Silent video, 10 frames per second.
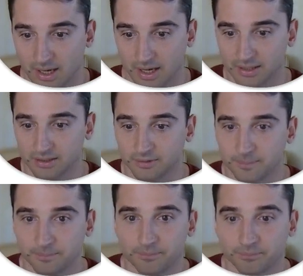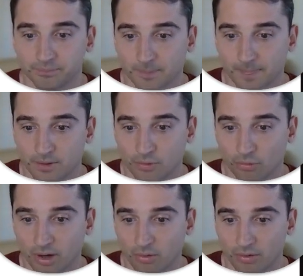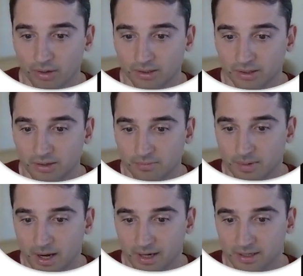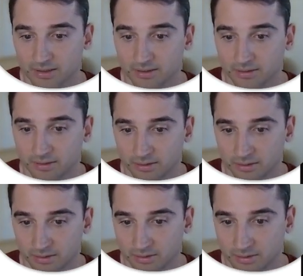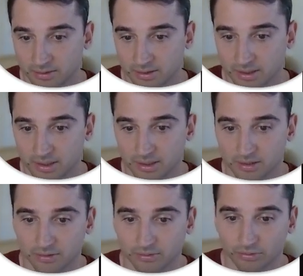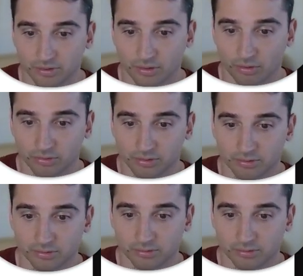Add URL and API key to the code.